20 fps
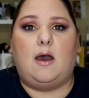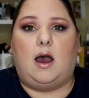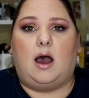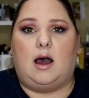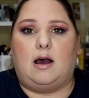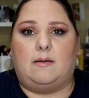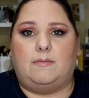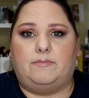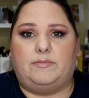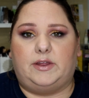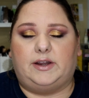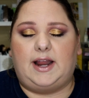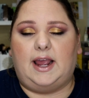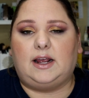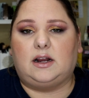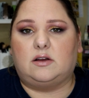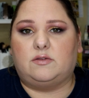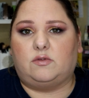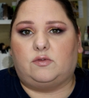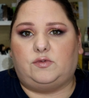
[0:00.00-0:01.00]
The
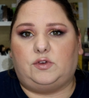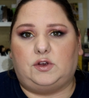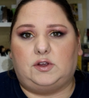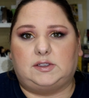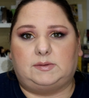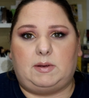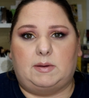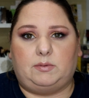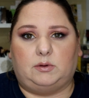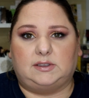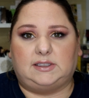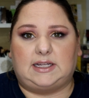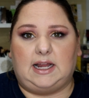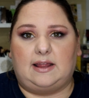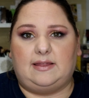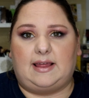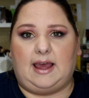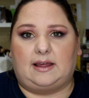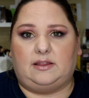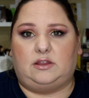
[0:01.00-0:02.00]
negative reviews, people
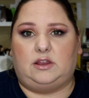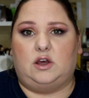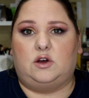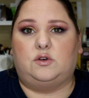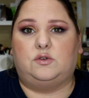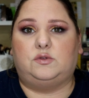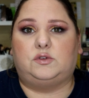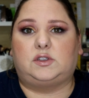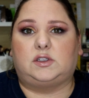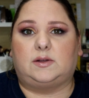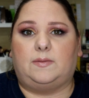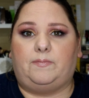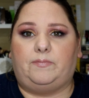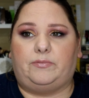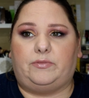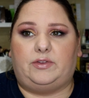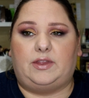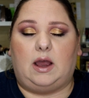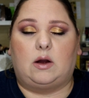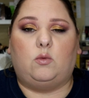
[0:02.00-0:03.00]
said that those
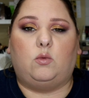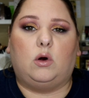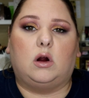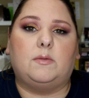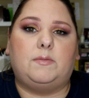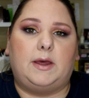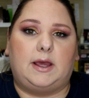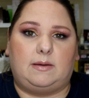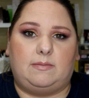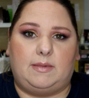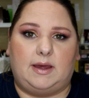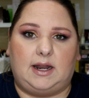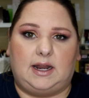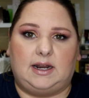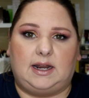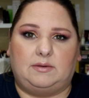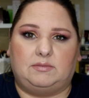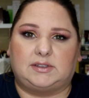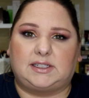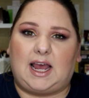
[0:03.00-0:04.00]
that were
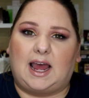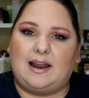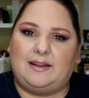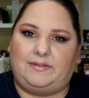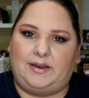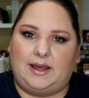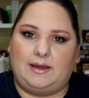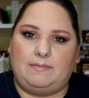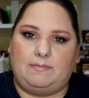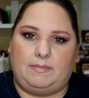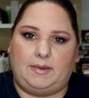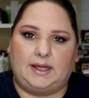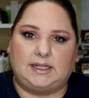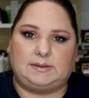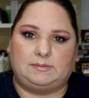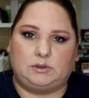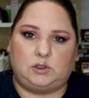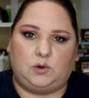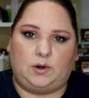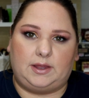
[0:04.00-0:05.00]
pigmented, it was kind of hit and
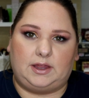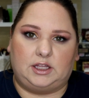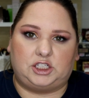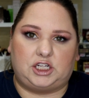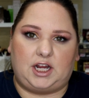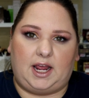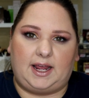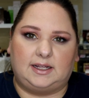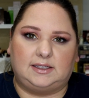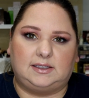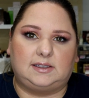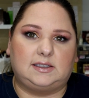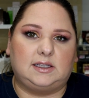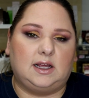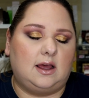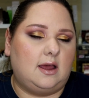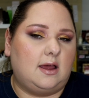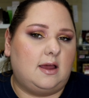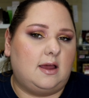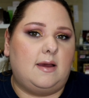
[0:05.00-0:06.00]
miss between the shades.
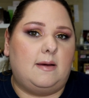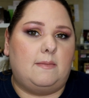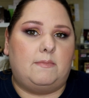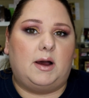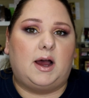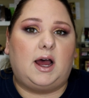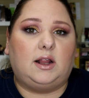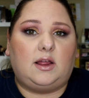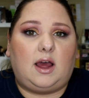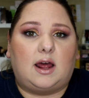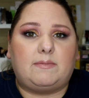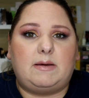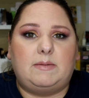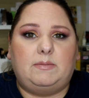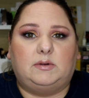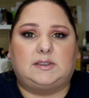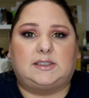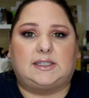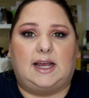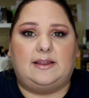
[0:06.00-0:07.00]
But a lot of
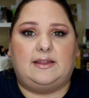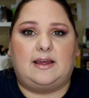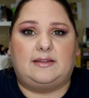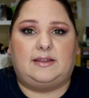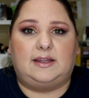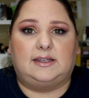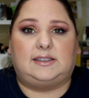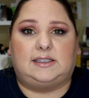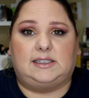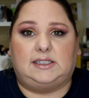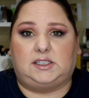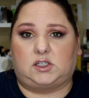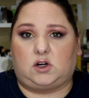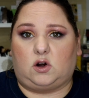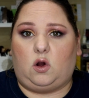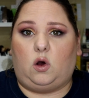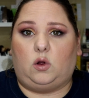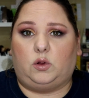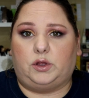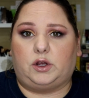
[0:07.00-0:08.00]
people said that this is
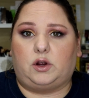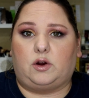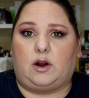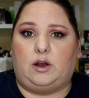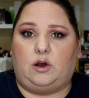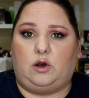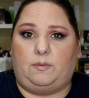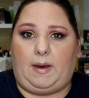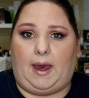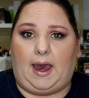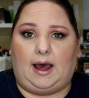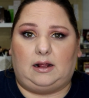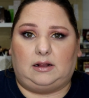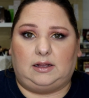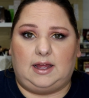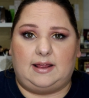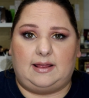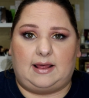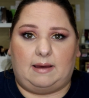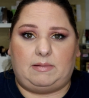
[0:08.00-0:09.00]
their Holy Grail
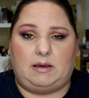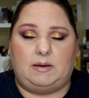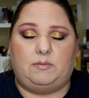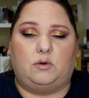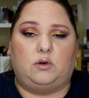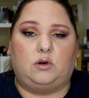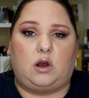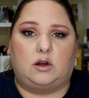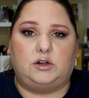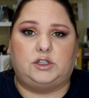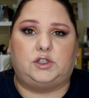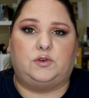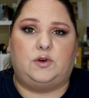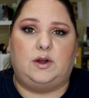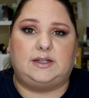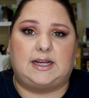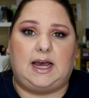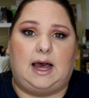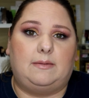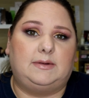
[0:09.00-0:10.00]
palette, that people go to
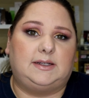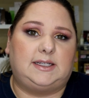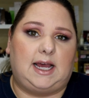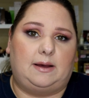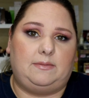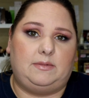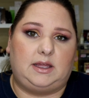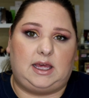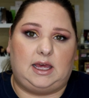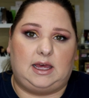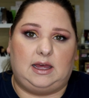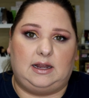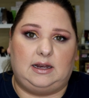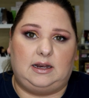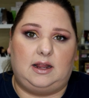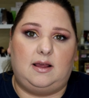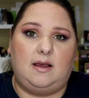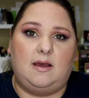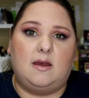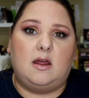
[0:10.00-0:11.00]
it time and time
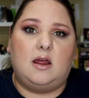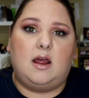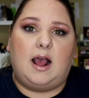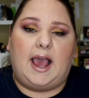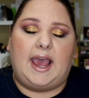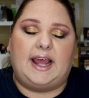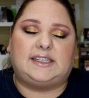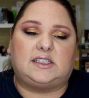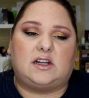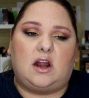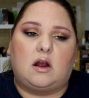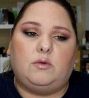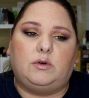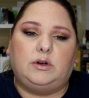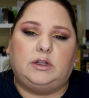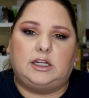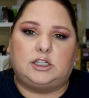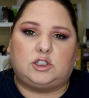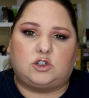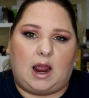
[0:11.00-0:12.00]
again. It's not
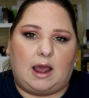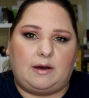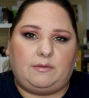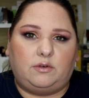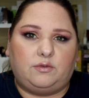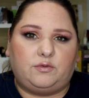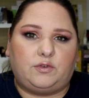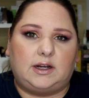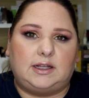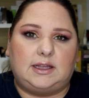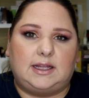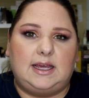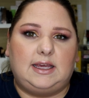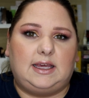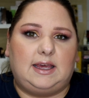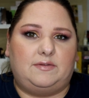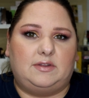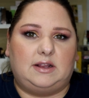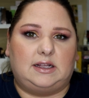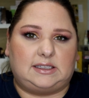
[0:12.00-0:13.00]
really travel friendly
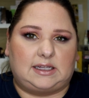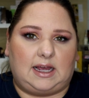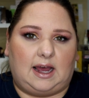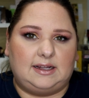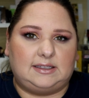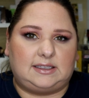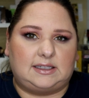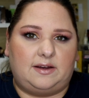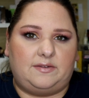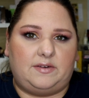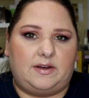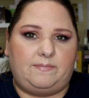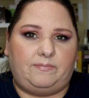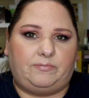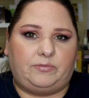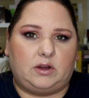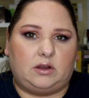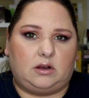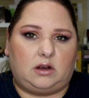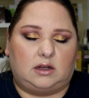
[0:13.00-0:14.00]
given the size of it,
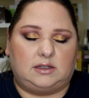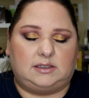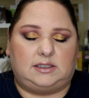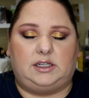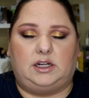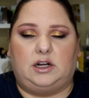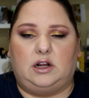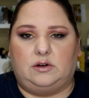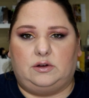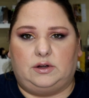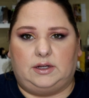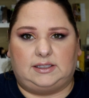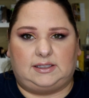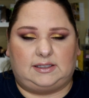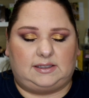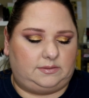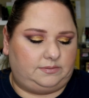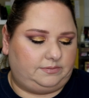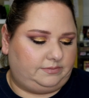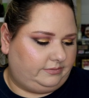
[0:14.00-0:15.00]
because, you know,
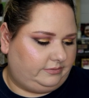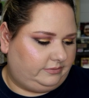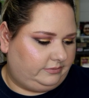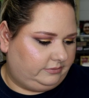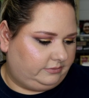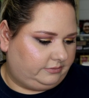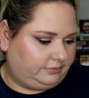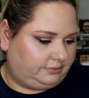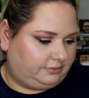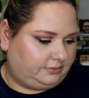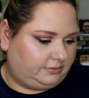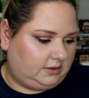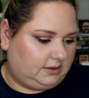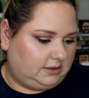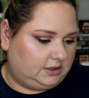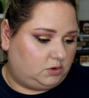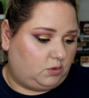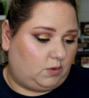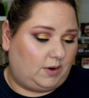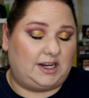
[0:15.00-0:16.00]
it's
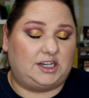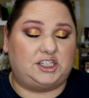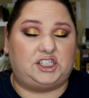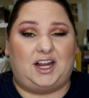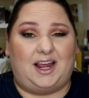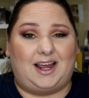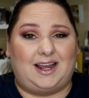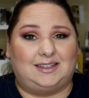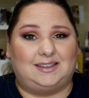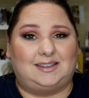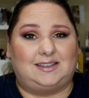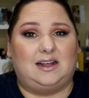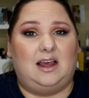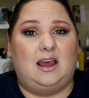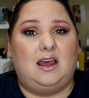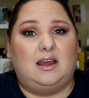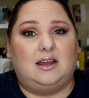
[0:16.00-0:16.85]
20 shades.